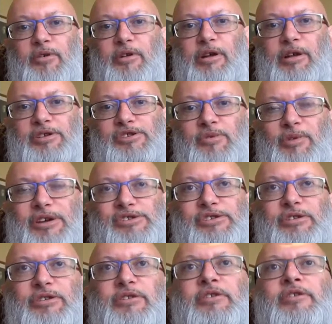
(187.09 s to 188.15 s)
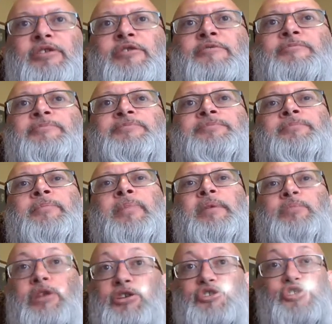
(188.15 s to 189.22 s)
and he gets arrested.
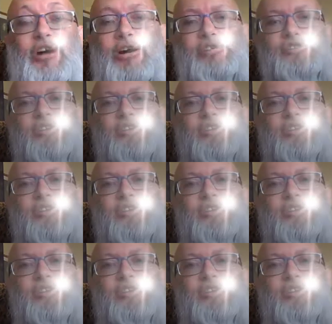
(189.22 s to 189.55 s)
In John's